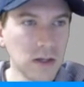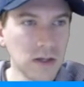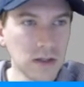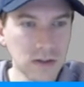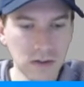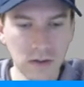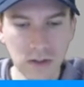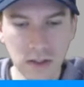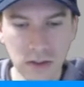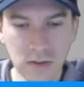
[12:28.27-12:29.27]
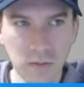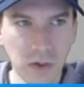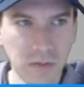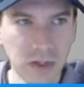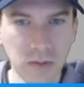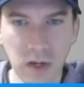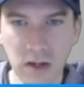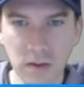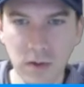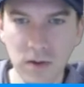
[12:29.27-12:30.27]
So let's bump this back
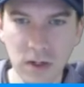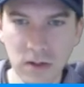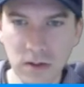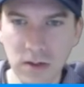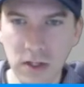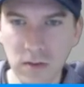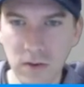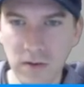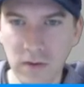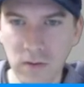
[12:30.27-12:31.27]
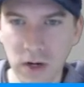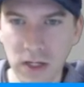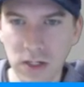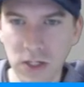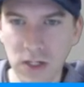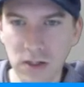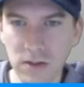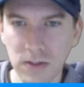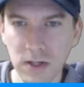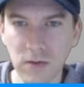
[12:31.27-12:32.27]
up to 100, get rid of the whitish
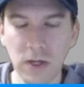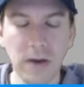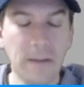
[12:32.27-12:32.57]
colors. There we go.